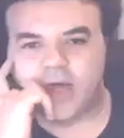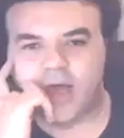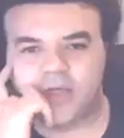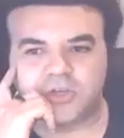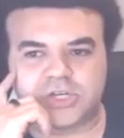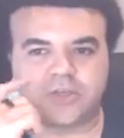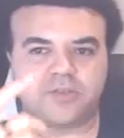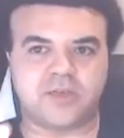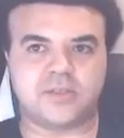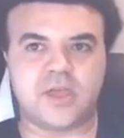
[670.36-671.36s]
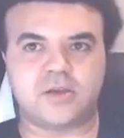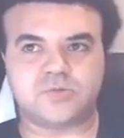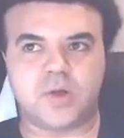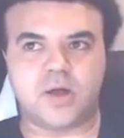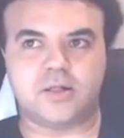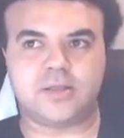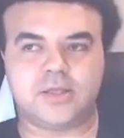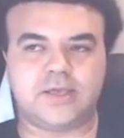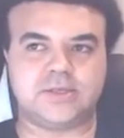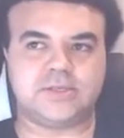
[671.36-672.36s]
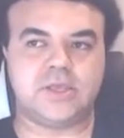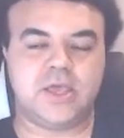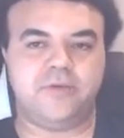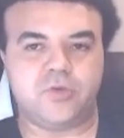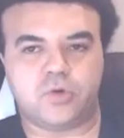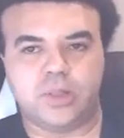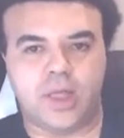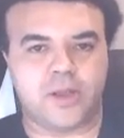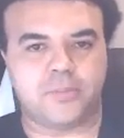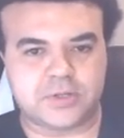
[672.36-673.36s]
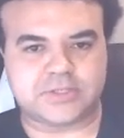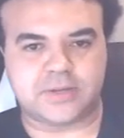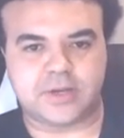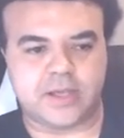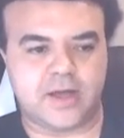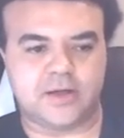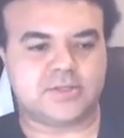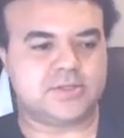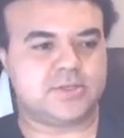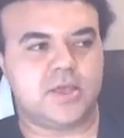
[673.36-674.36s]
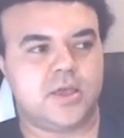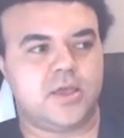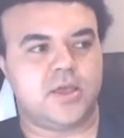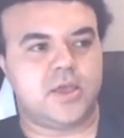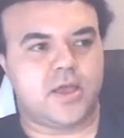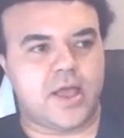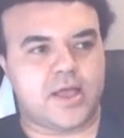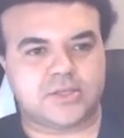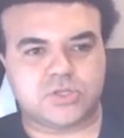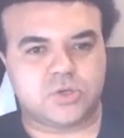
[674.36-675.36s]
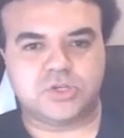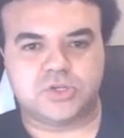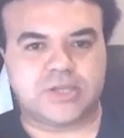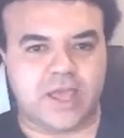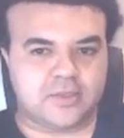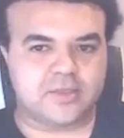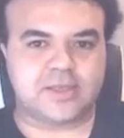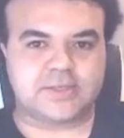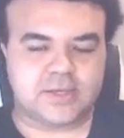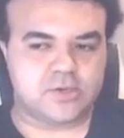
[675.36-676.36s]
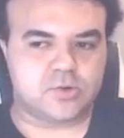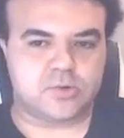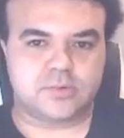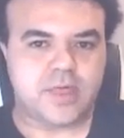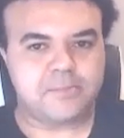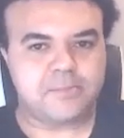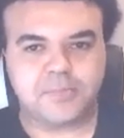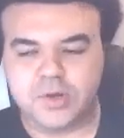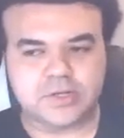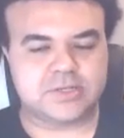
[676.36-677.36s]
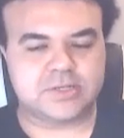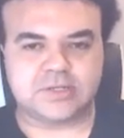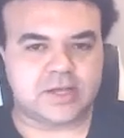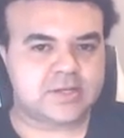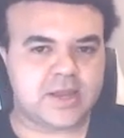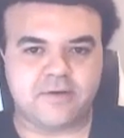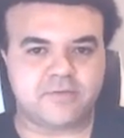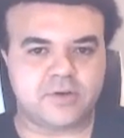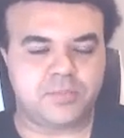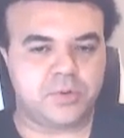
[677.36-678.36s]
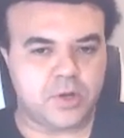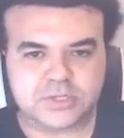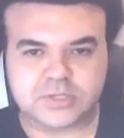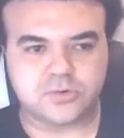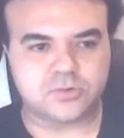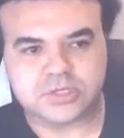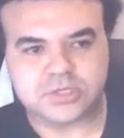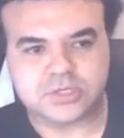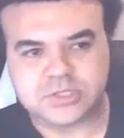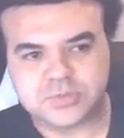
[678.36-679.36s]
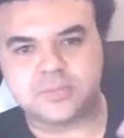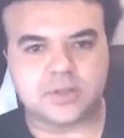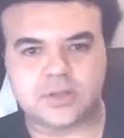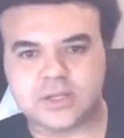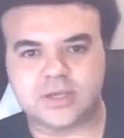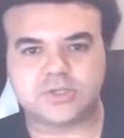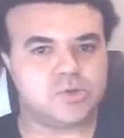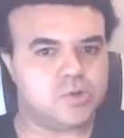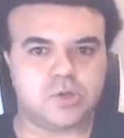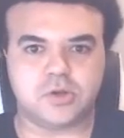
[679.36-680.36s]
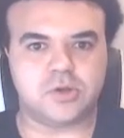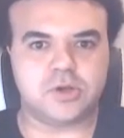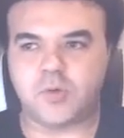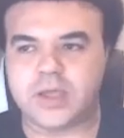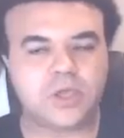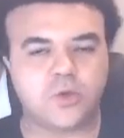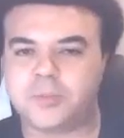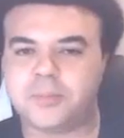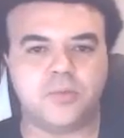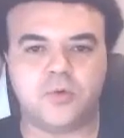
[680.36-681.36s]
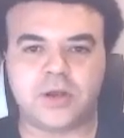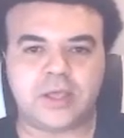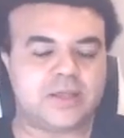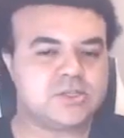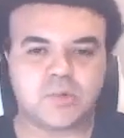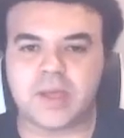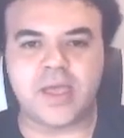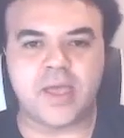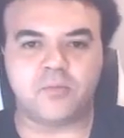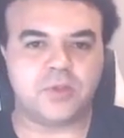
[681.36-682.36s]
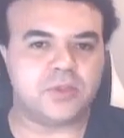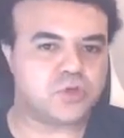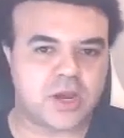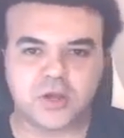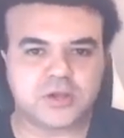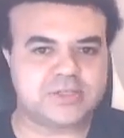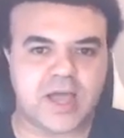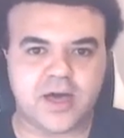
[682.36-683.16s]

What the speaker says: other interesting thing there as well is if you're relying upon somebody else, as soon as you take their signal, that person doesn't have a personal responsibility to you to wake you up in the morning at 2 a.m. when the trade goes south.